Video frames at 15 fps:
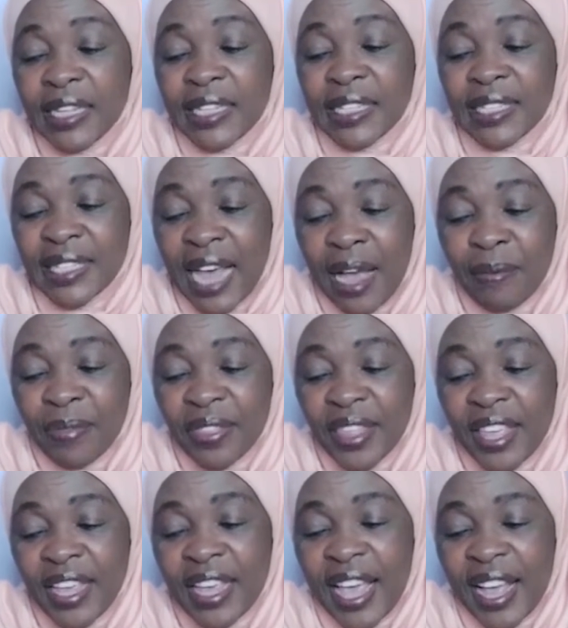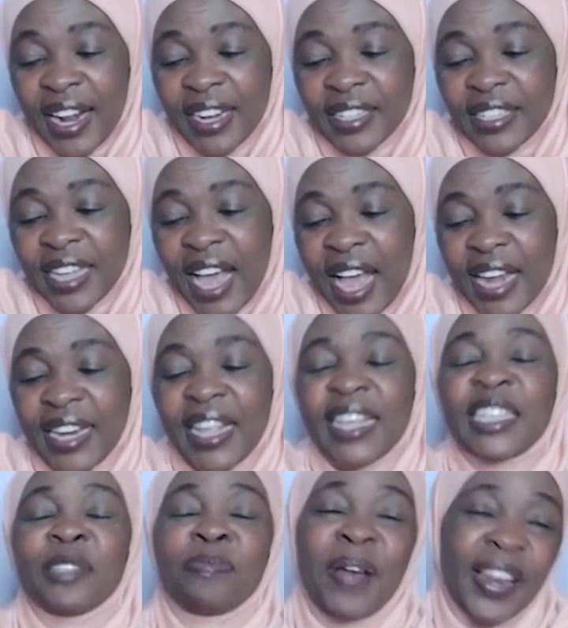Something else had
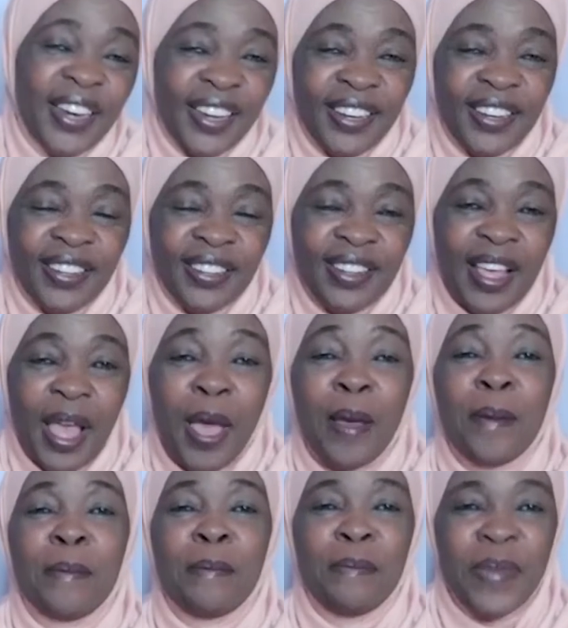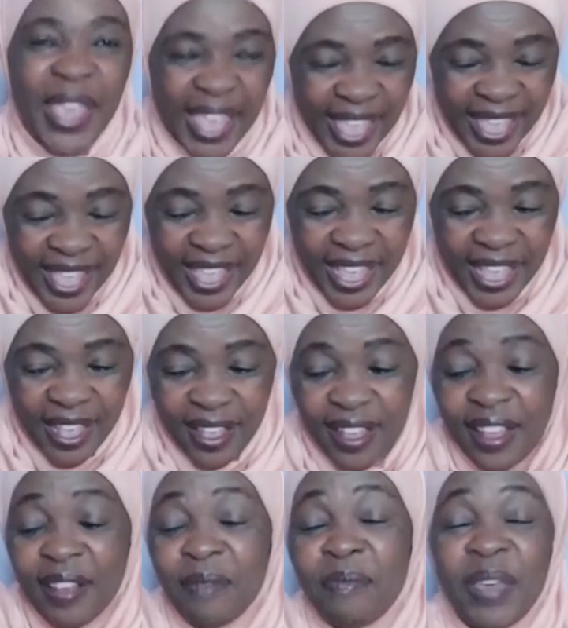expanded. Me.
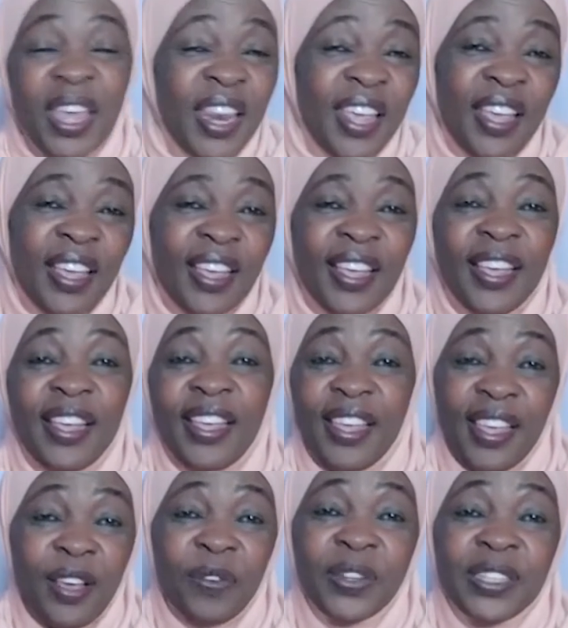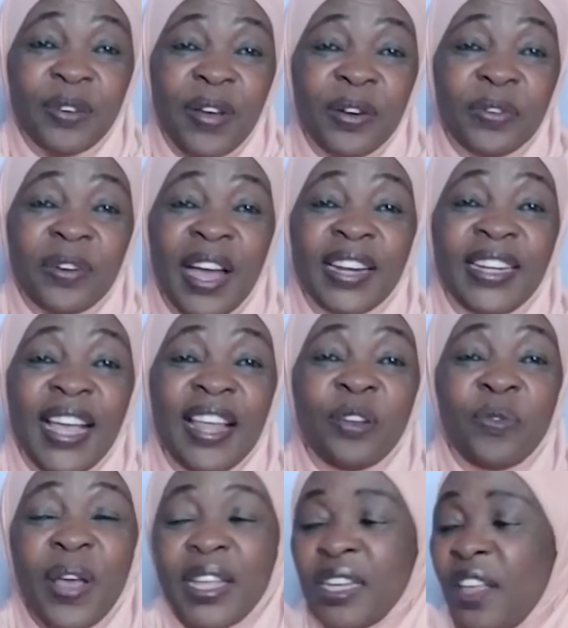Meaning, he was the one who had gained
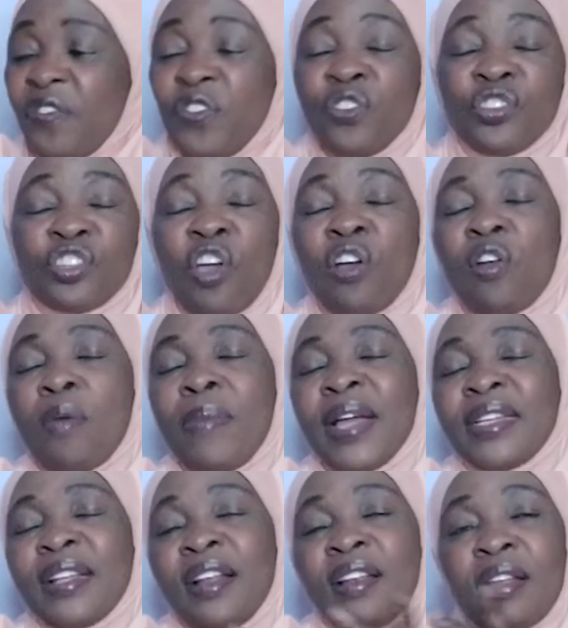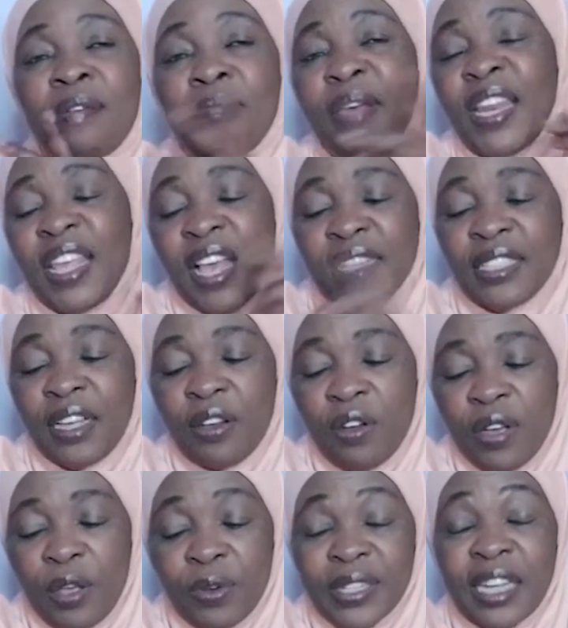weight. If you saw Robert many years ago,
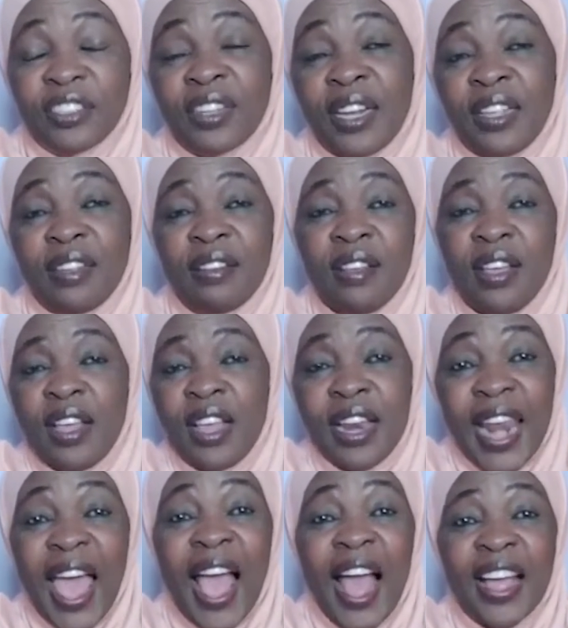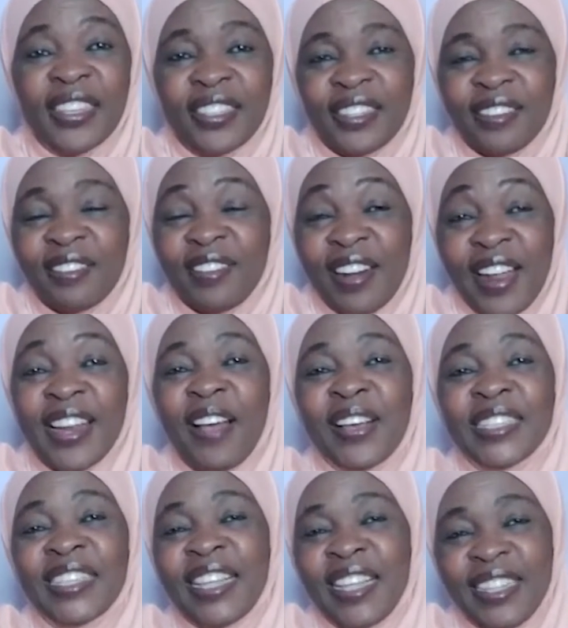he was actually large. Right now, I
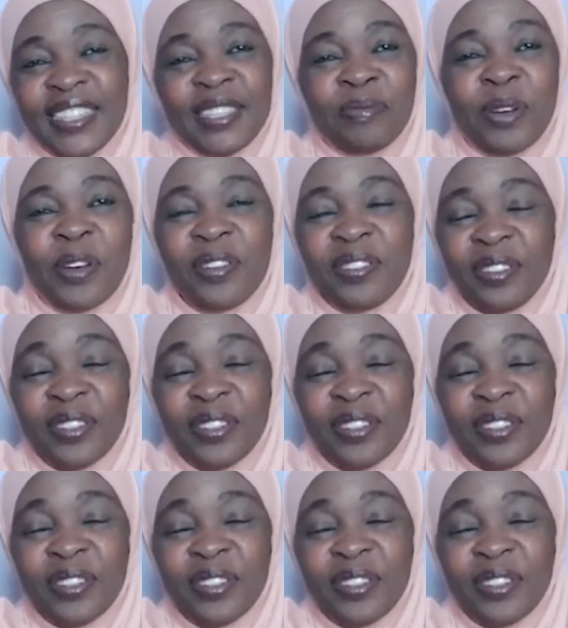see he's small.